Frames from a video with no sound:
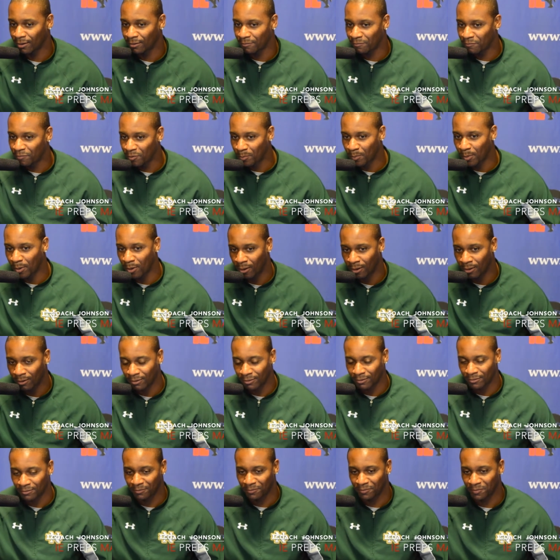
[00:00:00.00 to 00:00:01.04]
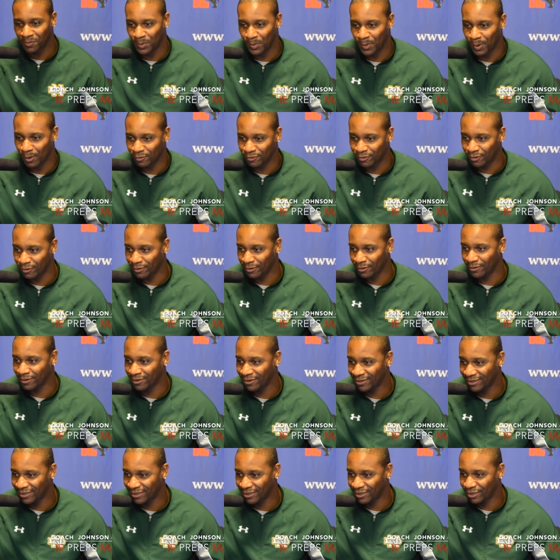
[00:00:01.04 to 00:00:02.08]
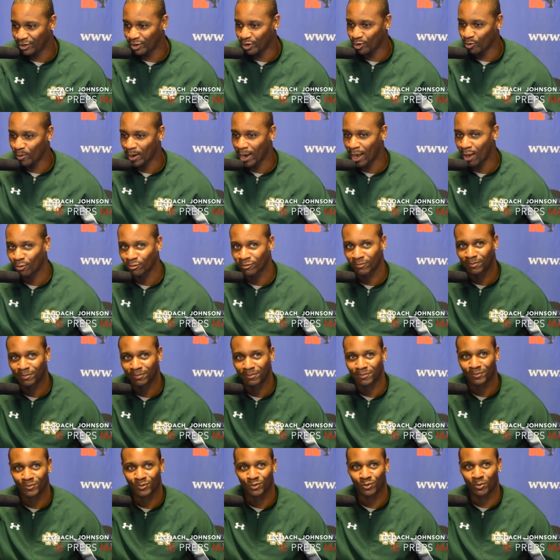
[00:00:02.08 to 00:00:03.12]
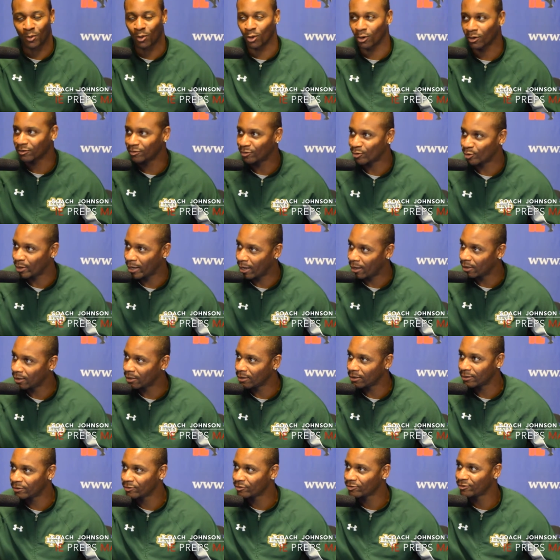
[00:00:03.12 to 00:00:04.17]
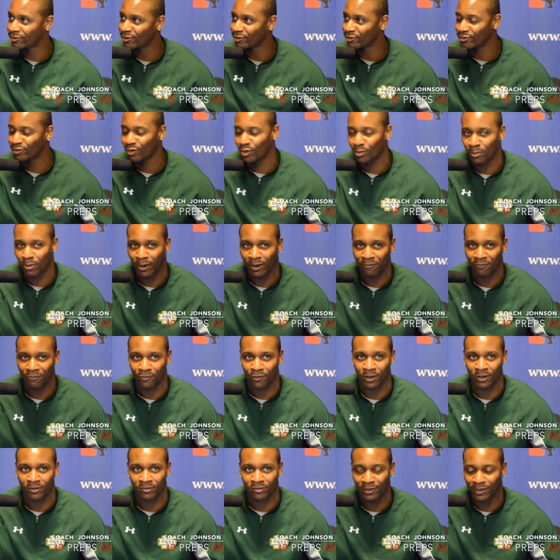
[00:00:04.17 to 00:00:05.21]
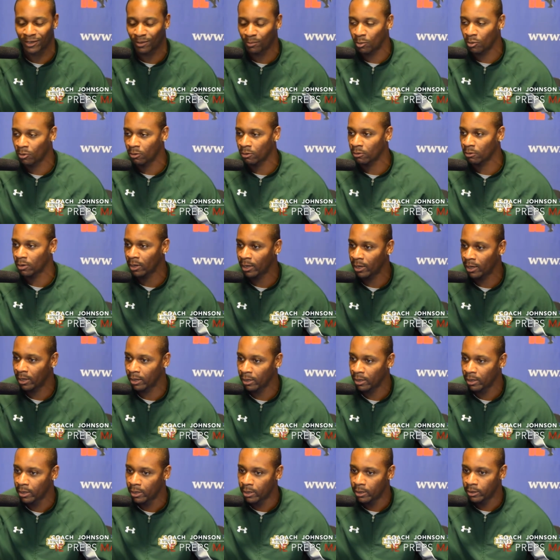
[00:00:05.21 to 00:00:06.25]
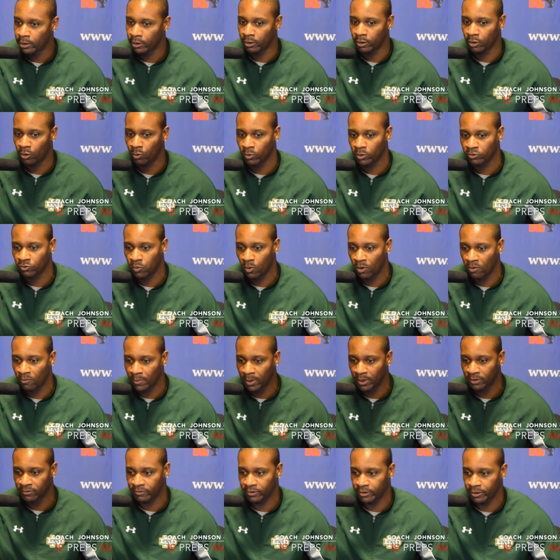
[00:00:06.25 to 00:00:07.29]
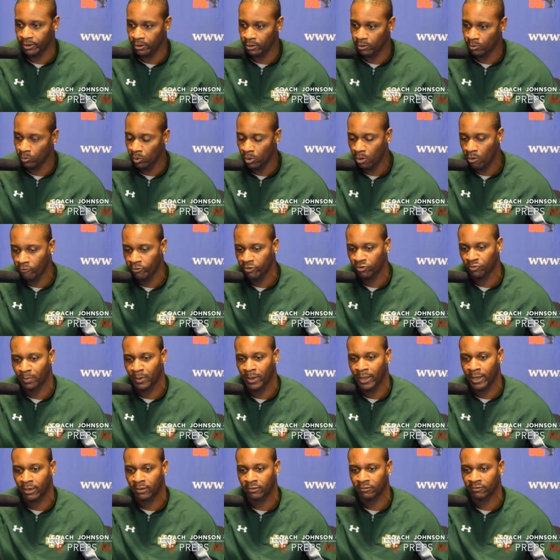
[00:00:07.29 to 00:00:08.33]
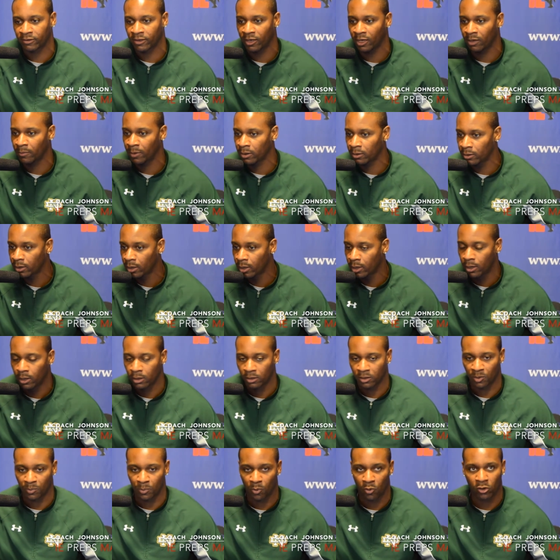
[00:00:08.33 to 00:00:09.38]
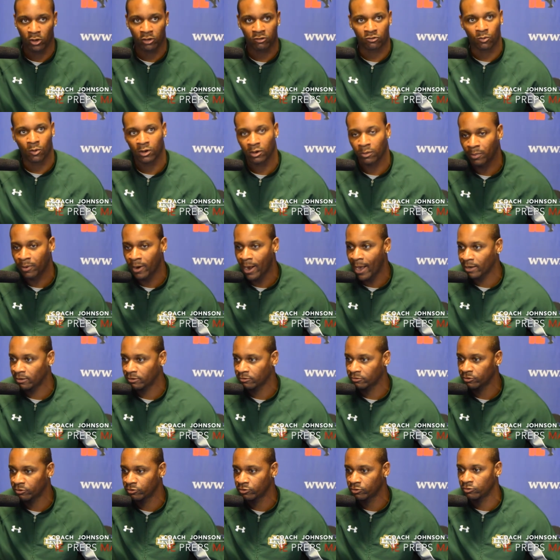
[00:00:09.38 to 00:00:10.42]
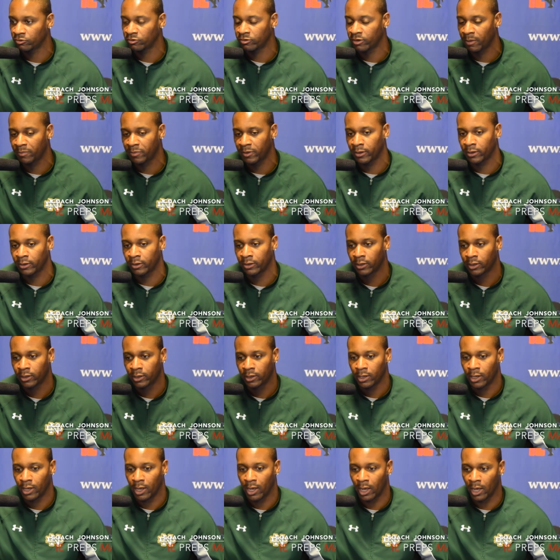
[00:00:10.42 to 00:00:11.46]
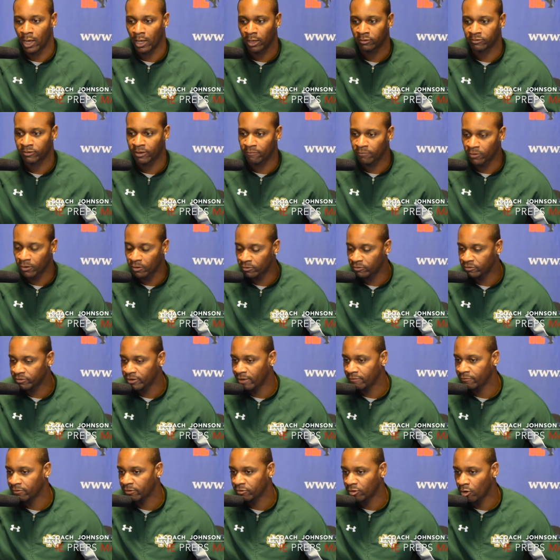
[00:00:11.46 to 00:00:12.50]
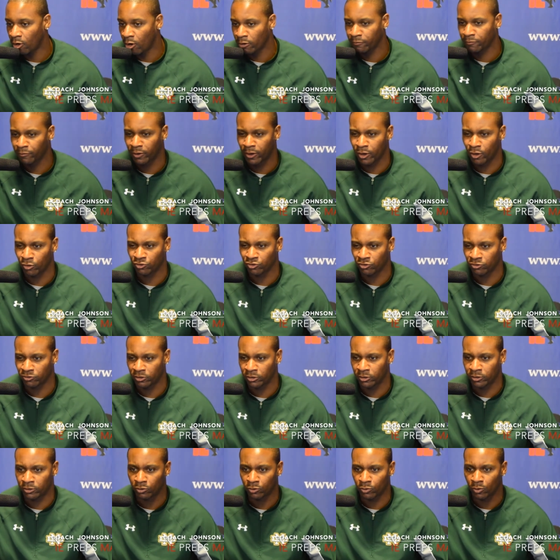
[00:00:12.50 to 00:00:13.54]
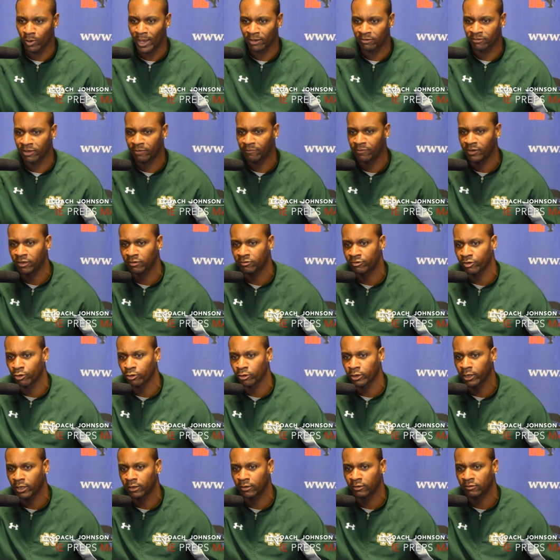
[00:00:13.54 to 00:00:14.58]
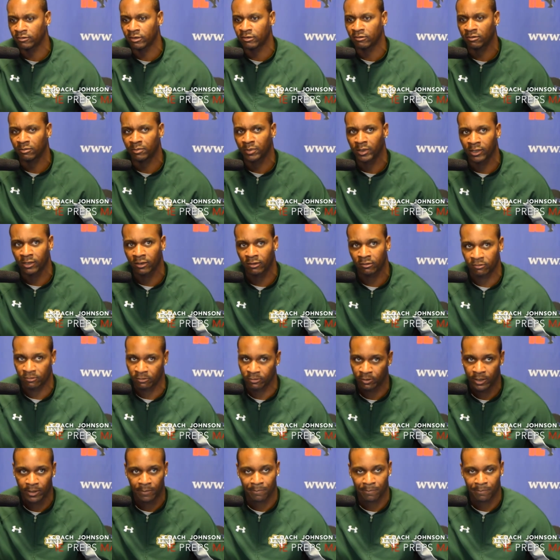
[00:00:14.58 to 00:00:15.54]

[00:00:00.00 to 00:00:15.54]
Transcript: Football's a year-round sport, so now there's no break for us anymore. We're 12 months a year. We're always planning, scheming. The boys want to practice or do something. 7-on-7's hard for coaches to do activities early in the season because